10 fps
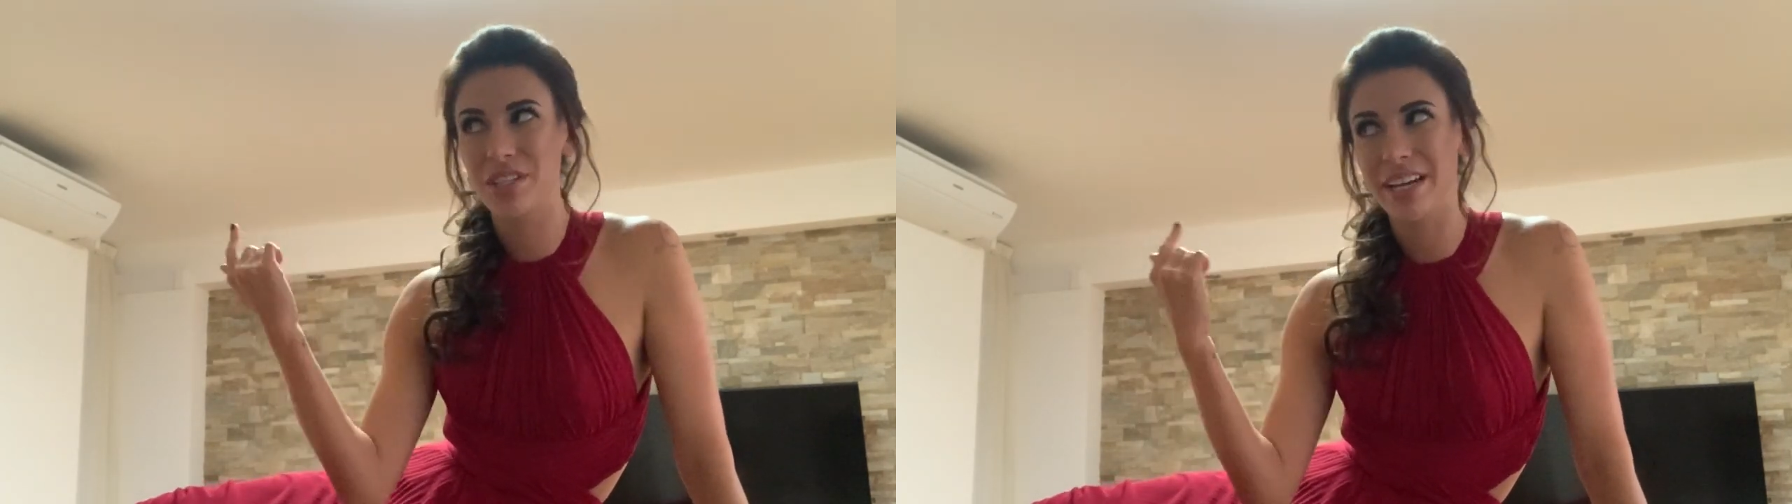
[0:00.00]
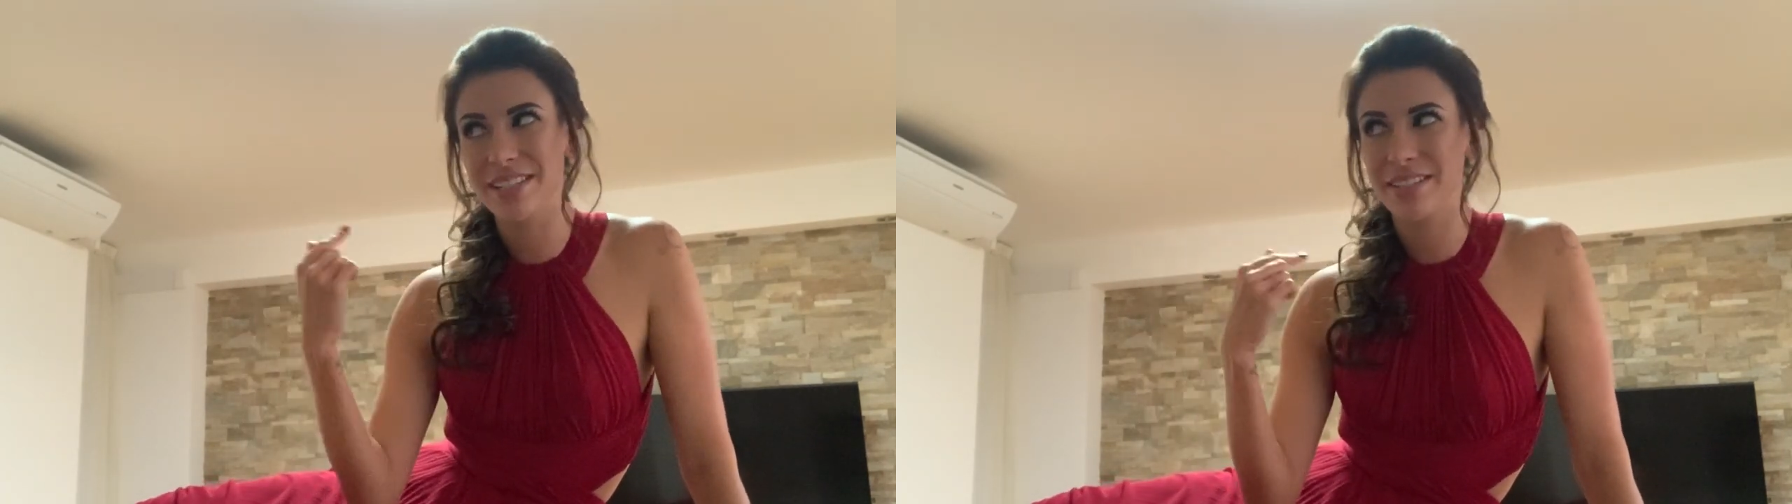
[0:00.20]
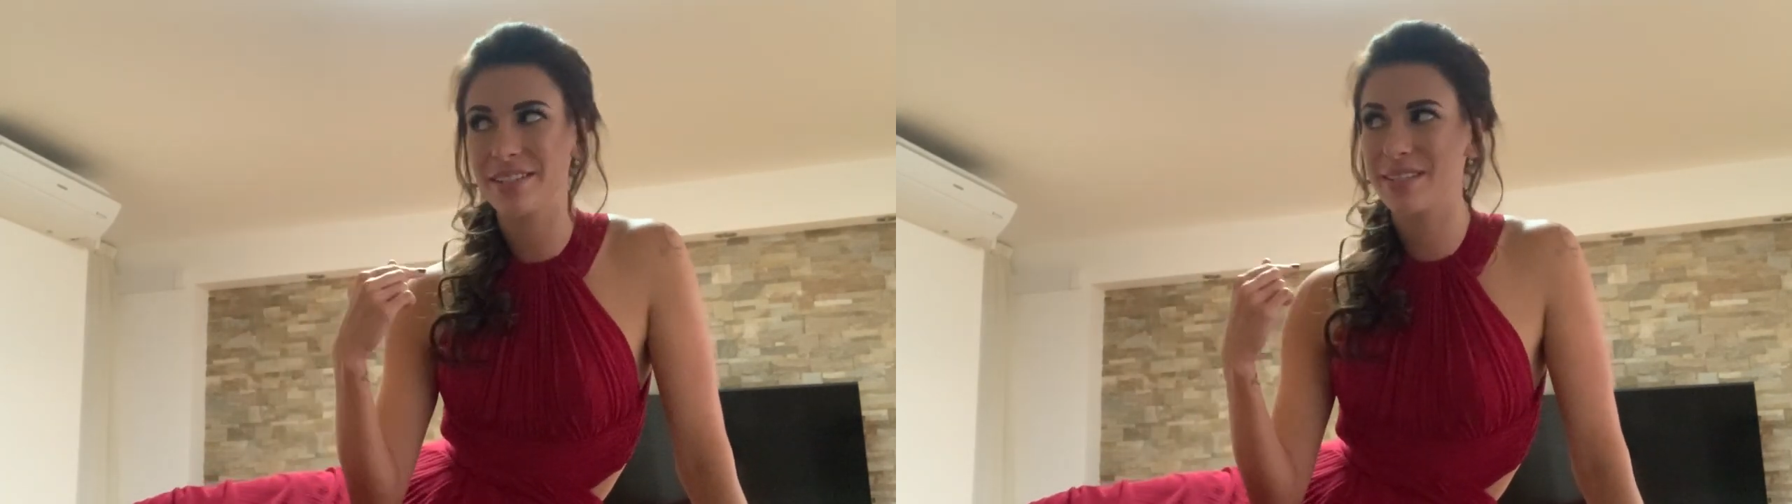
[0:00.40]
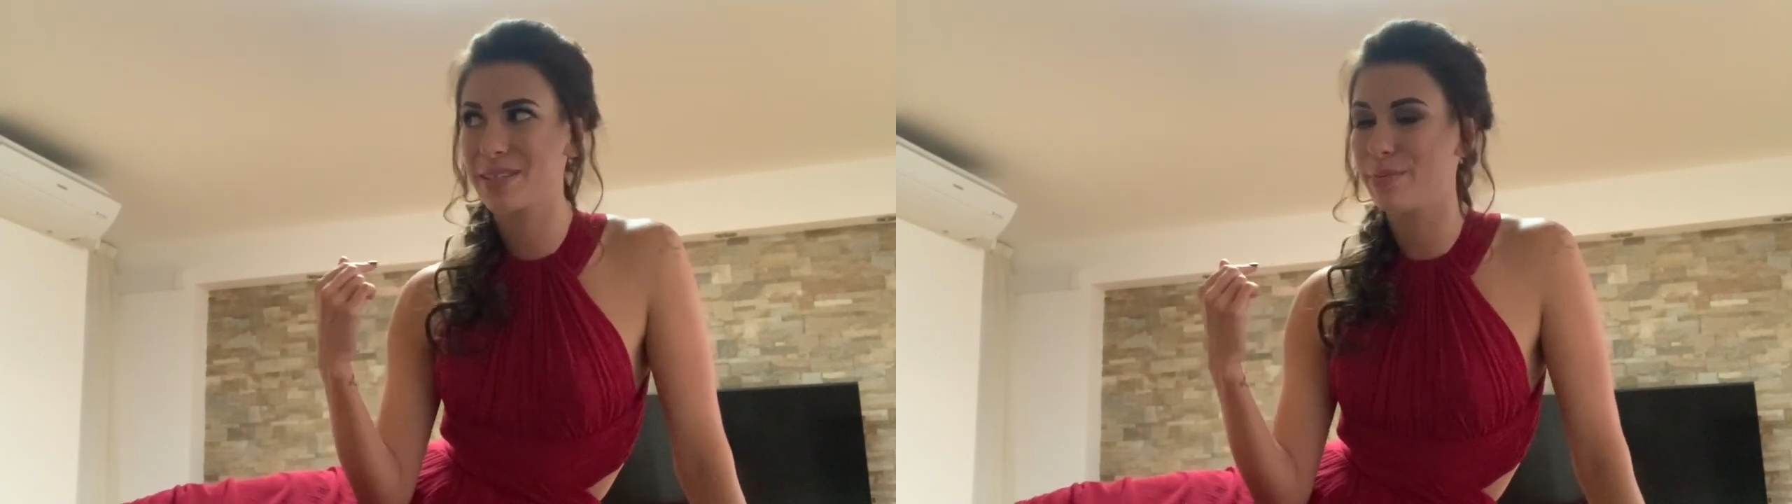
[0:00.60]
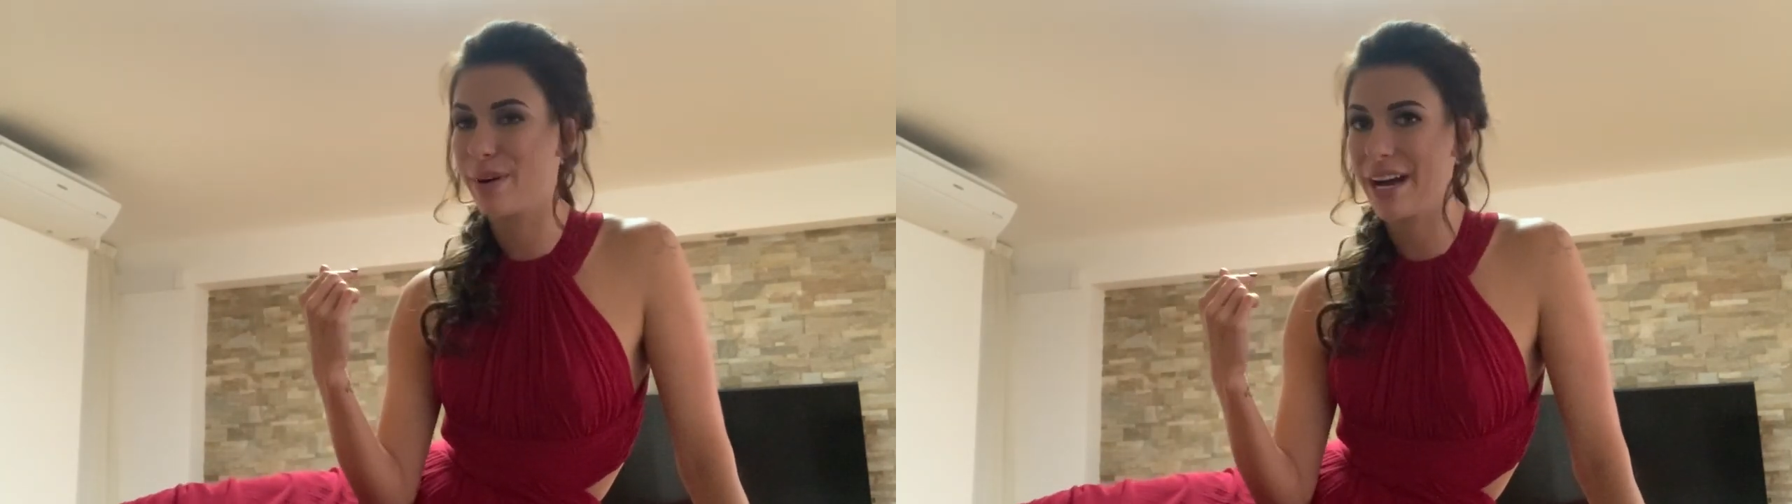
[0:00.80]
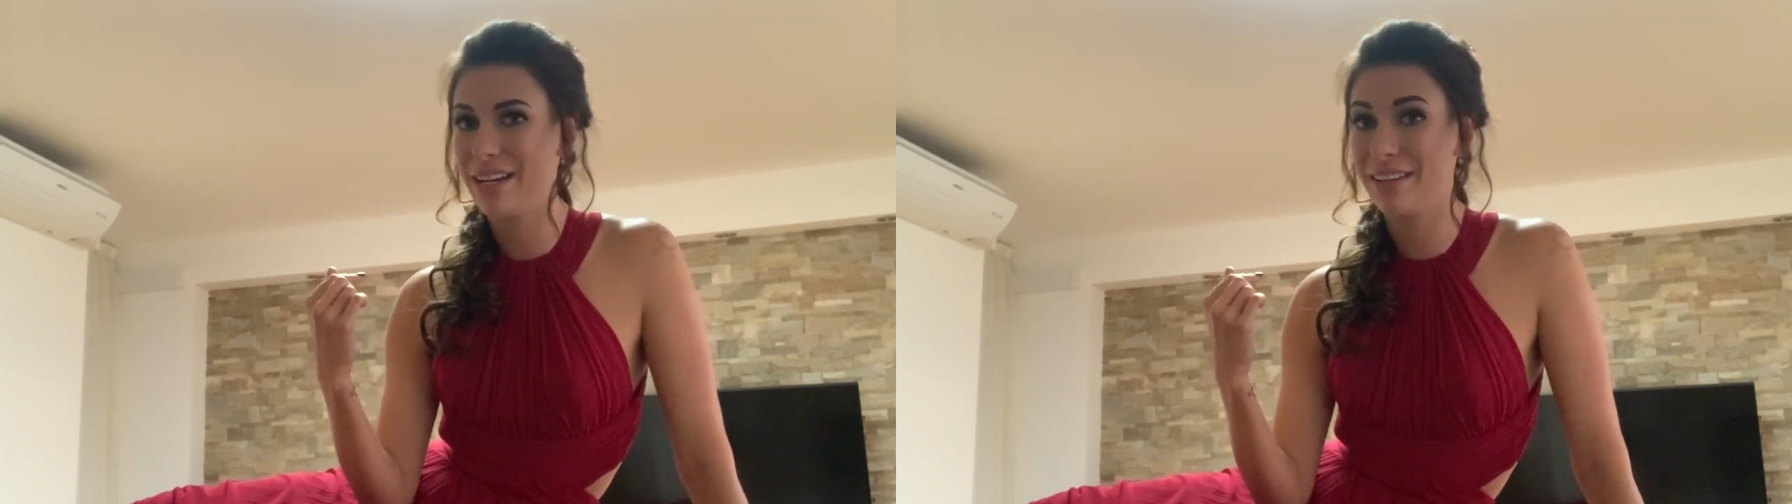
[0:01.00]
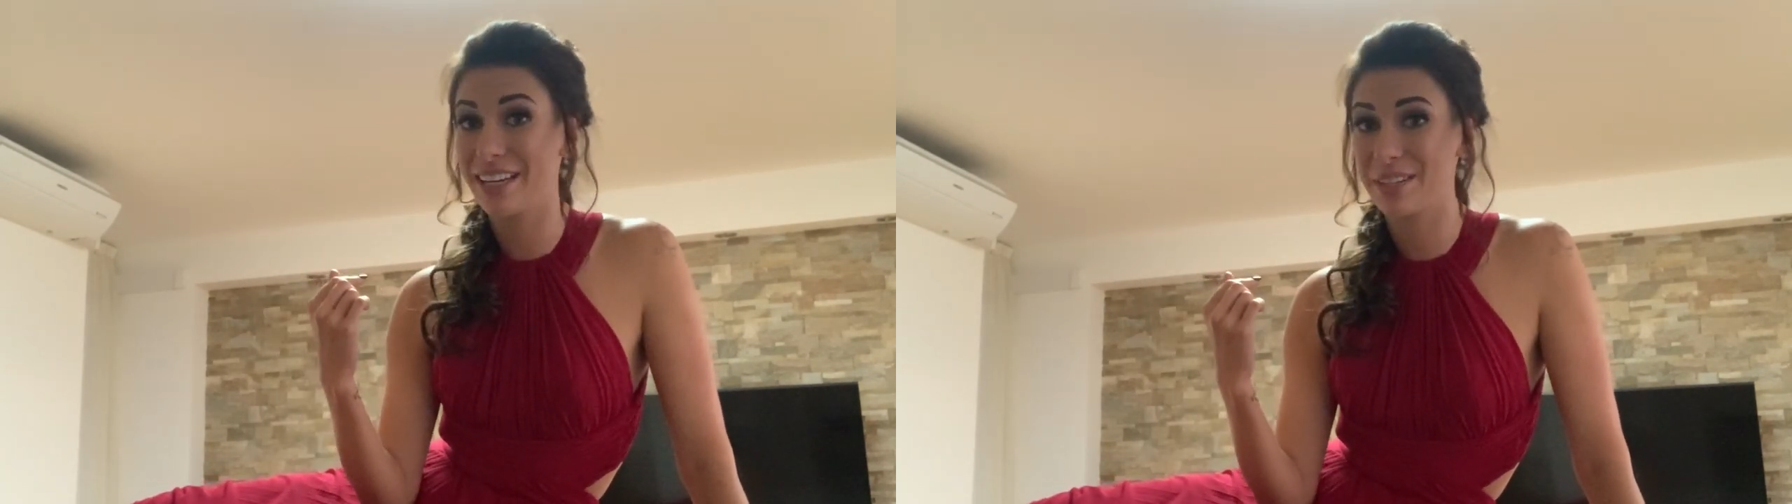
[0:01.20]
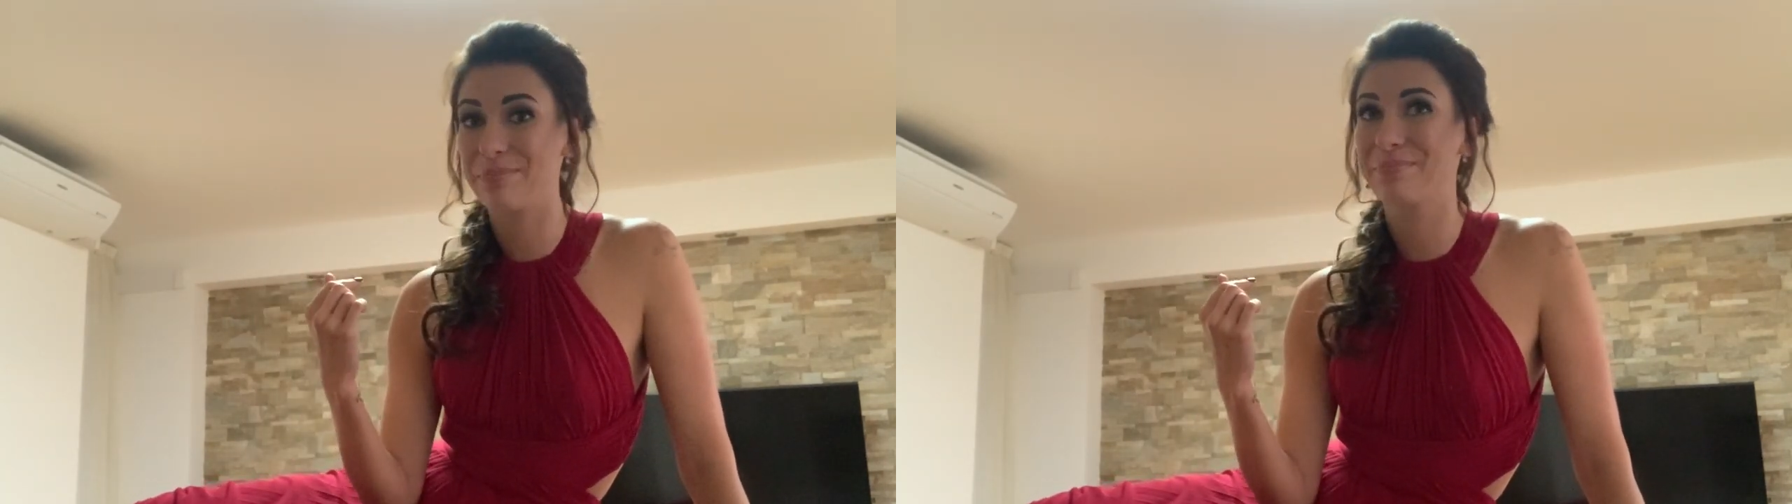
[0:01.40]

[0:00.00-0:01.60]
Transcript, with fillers: other, smile like,